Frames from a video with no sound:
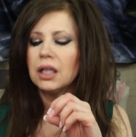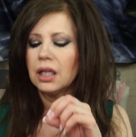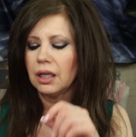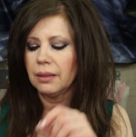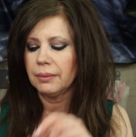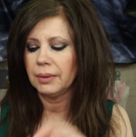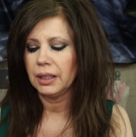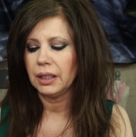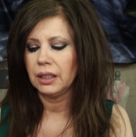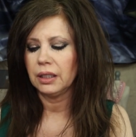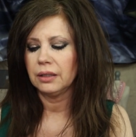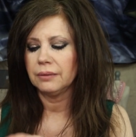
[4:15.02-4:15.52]
I
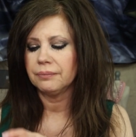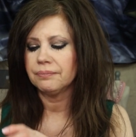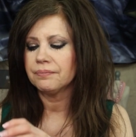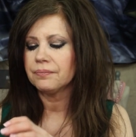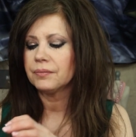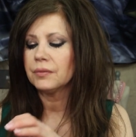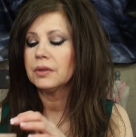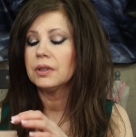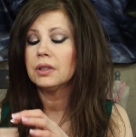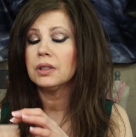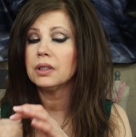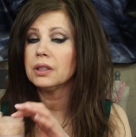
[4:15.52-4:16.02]
mean,
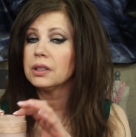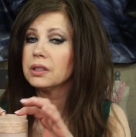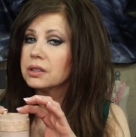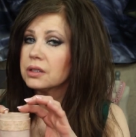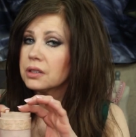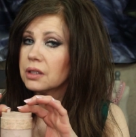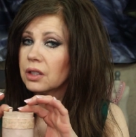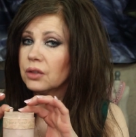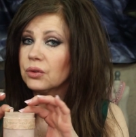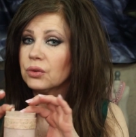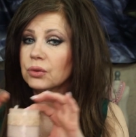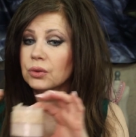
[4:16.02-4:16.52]
it
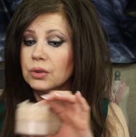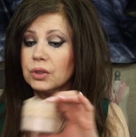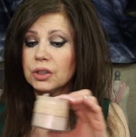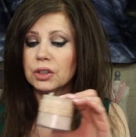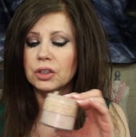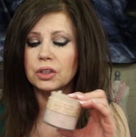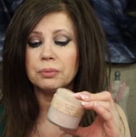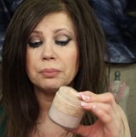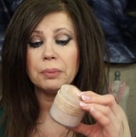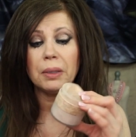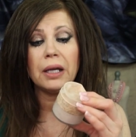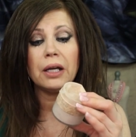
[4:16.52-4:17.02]
is a really
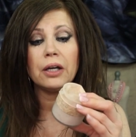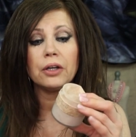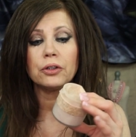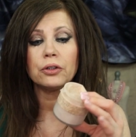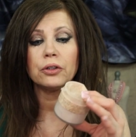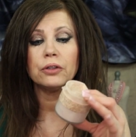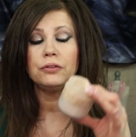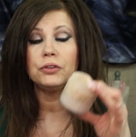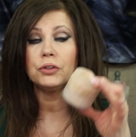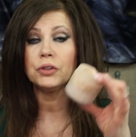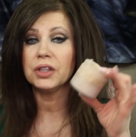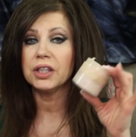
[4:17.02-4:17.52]
good powder.
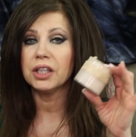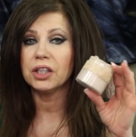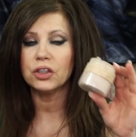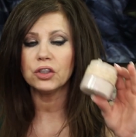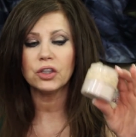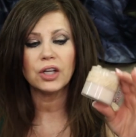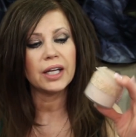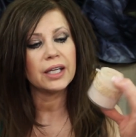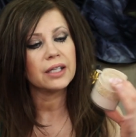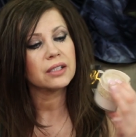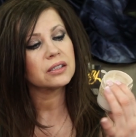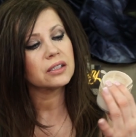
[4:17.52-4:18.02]
If you can get
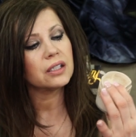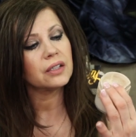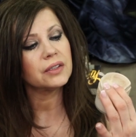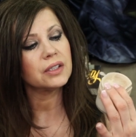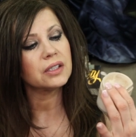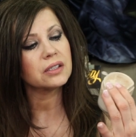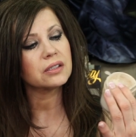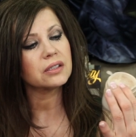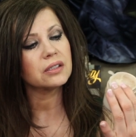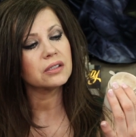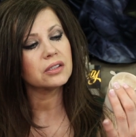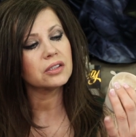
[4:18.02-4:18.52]
your hands on
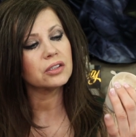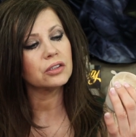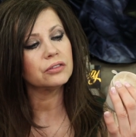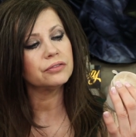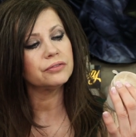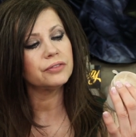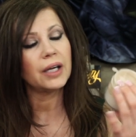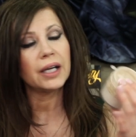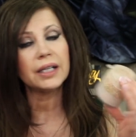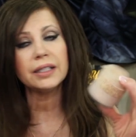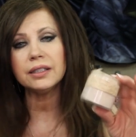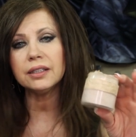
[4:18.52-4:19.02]
this and still
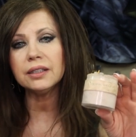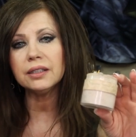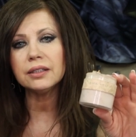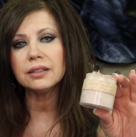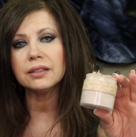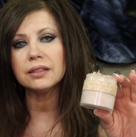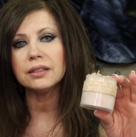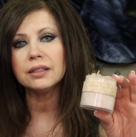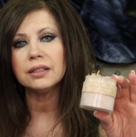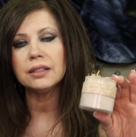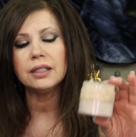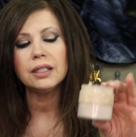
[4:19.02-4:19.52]
find it,
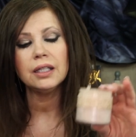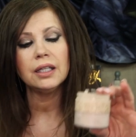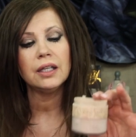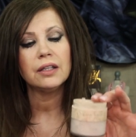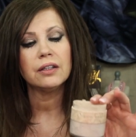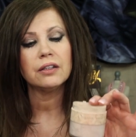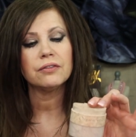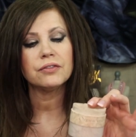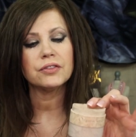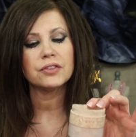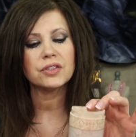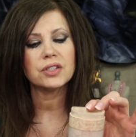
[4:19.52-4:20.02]

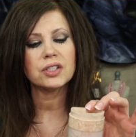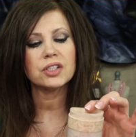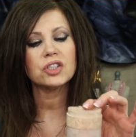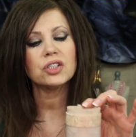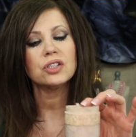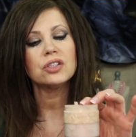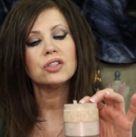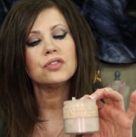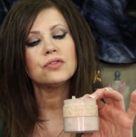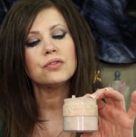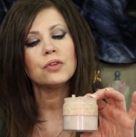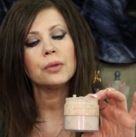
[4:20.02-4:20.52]

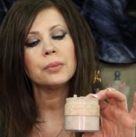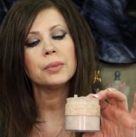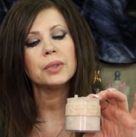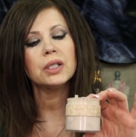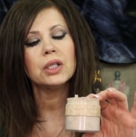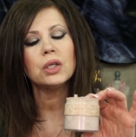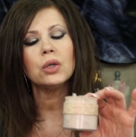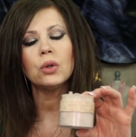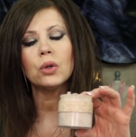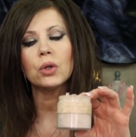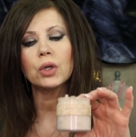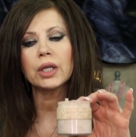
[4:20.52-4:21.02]
Physicians
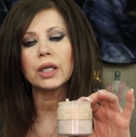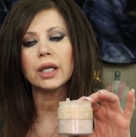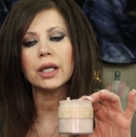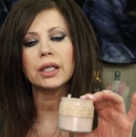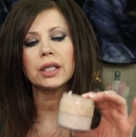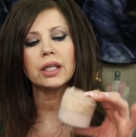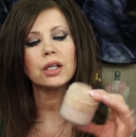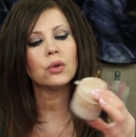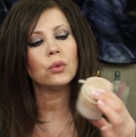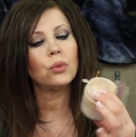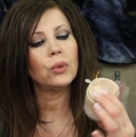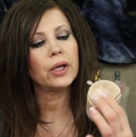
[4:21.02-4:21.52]
Formula
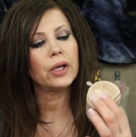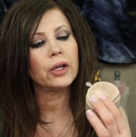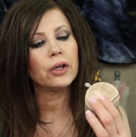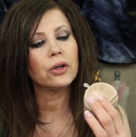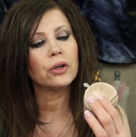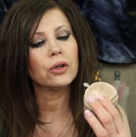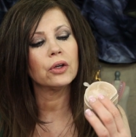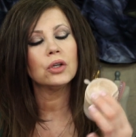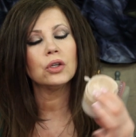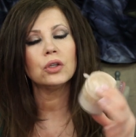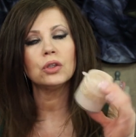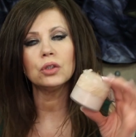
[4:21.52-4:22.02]
Organic
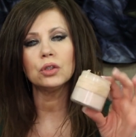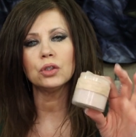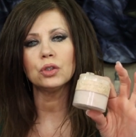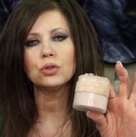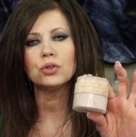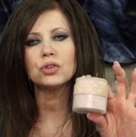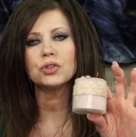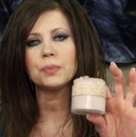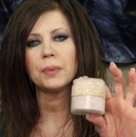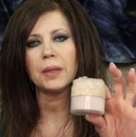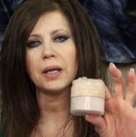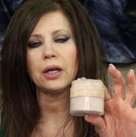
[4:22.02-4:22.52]
Wear
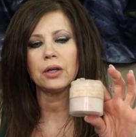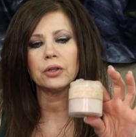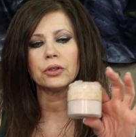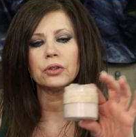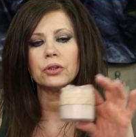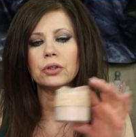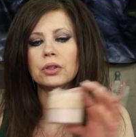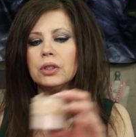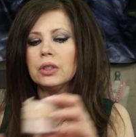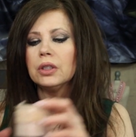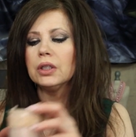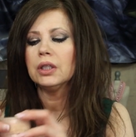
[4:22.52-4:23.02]
Loose
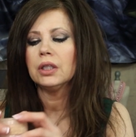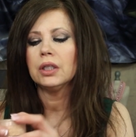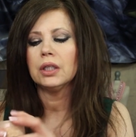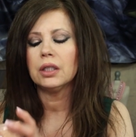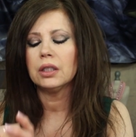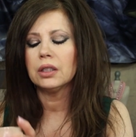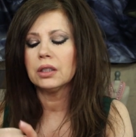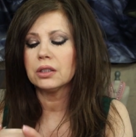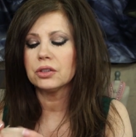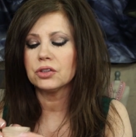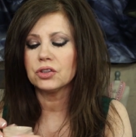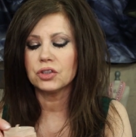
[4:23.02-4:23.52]
Powder.
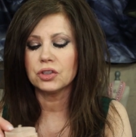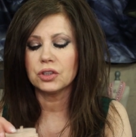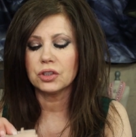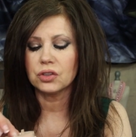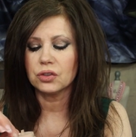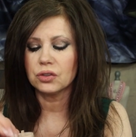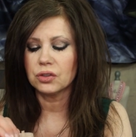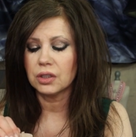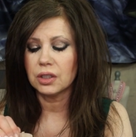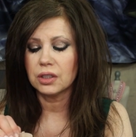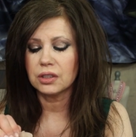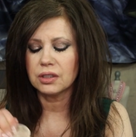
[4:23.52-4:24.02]
It is
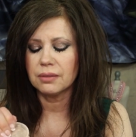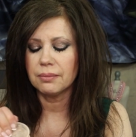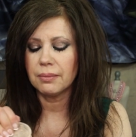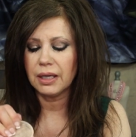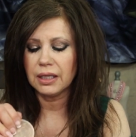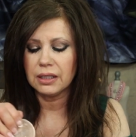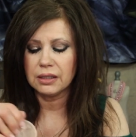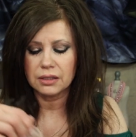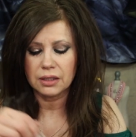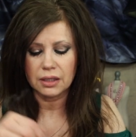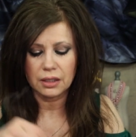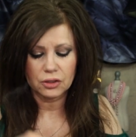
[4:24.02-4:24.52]
just, it's
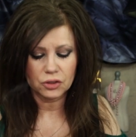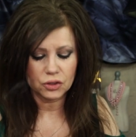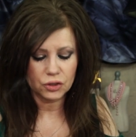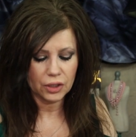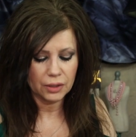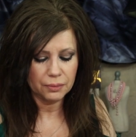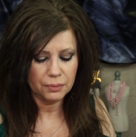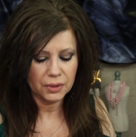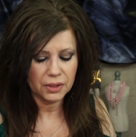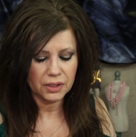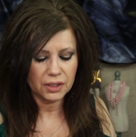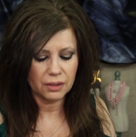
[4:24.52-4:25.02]
amazing. I'll
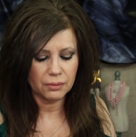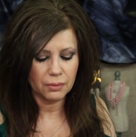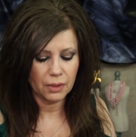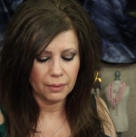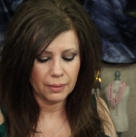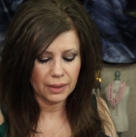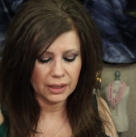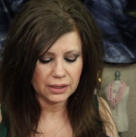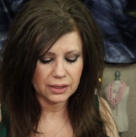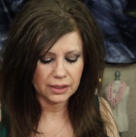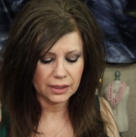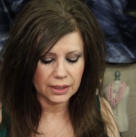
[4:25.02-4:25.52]
try to put some on
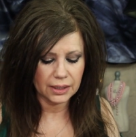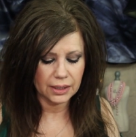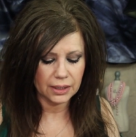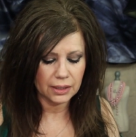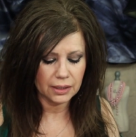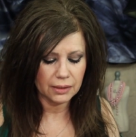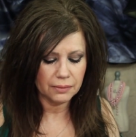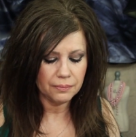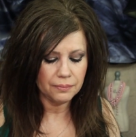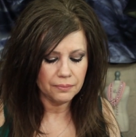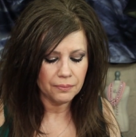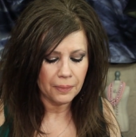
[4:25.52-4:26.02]
my
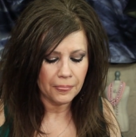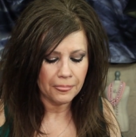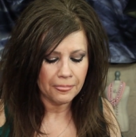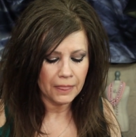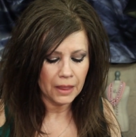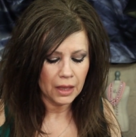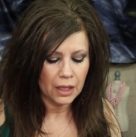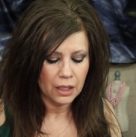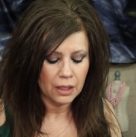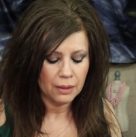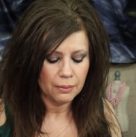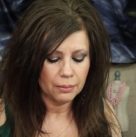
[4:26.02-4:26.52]
skin,
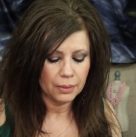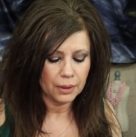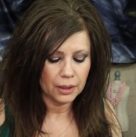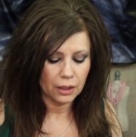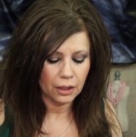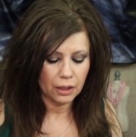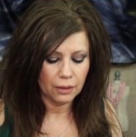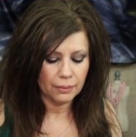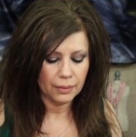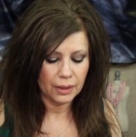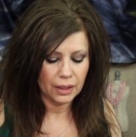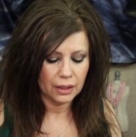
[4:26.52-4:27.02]
but
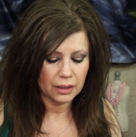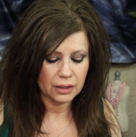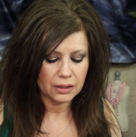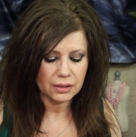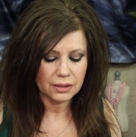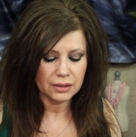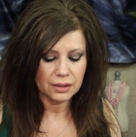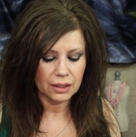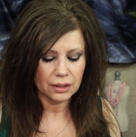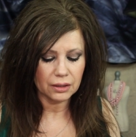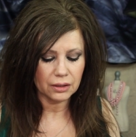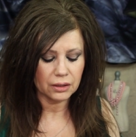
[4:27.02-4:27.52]
on my,
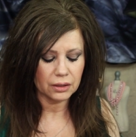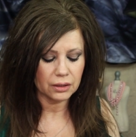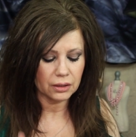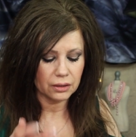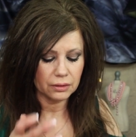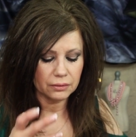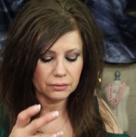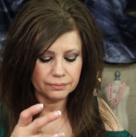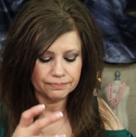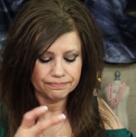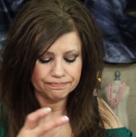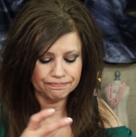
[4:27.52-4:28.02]
it's not gonna